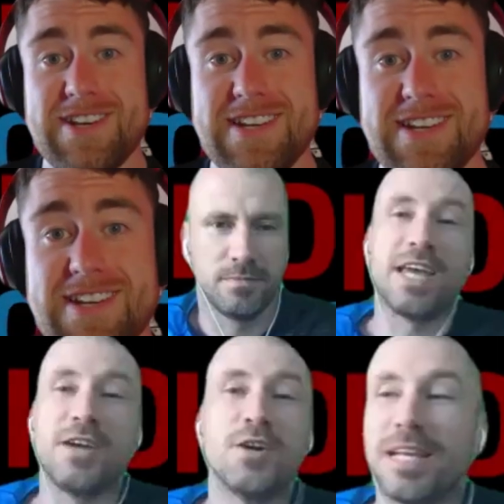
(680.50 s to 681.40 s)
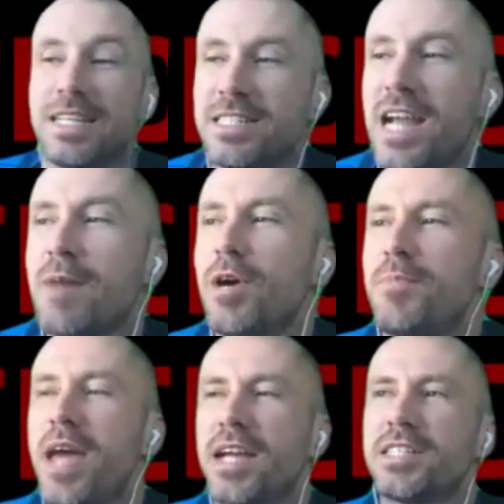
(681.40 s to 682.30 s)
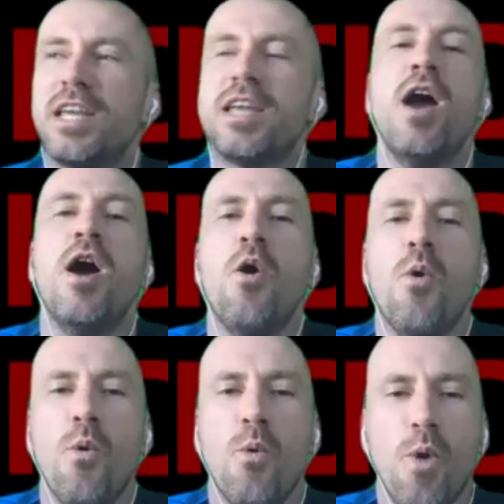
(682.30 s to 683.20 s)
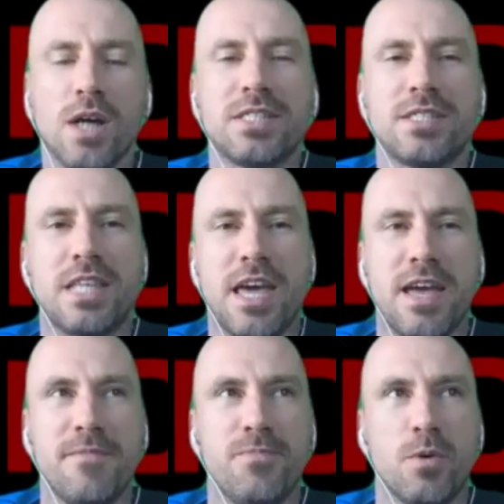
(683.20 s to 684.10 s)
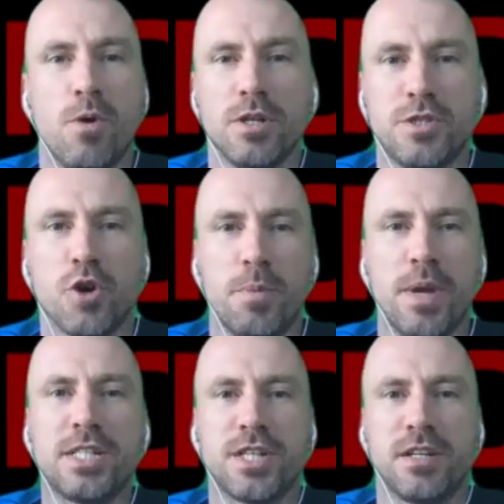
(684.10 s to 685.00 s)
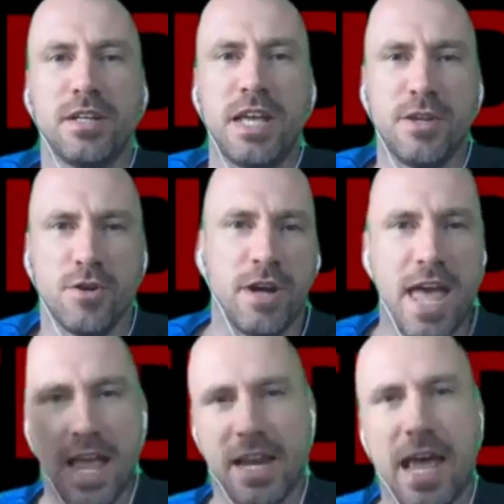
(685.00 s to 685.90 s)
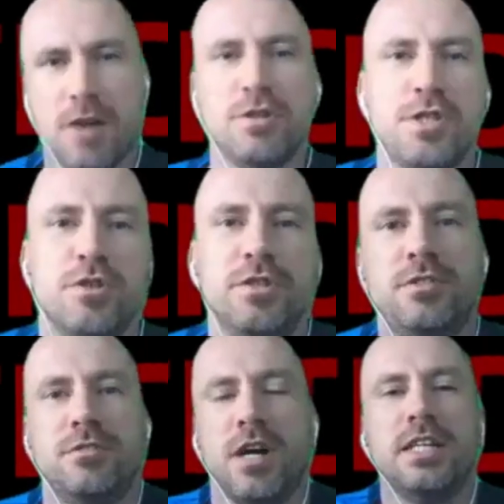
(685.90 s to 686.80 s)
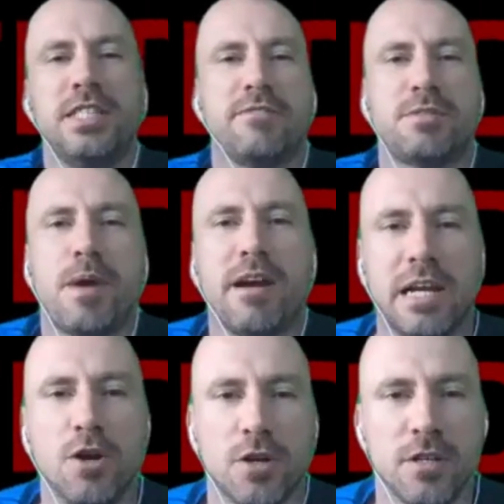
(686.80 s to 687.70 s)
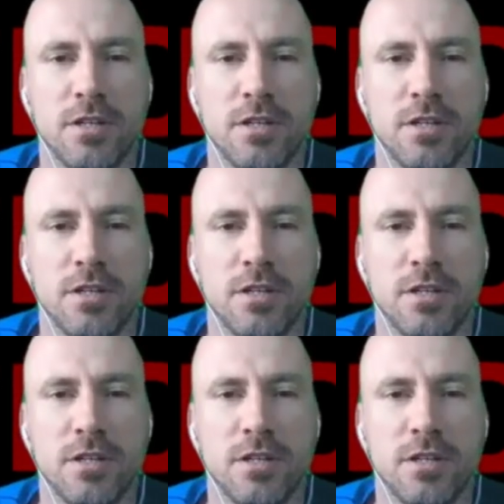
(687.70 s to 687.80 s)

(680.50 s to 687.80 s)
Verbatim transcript: going, I was going to say a good place to start might be actually, probably on the same what's, track, the, what's your picture in your head? How should I T F sparring look?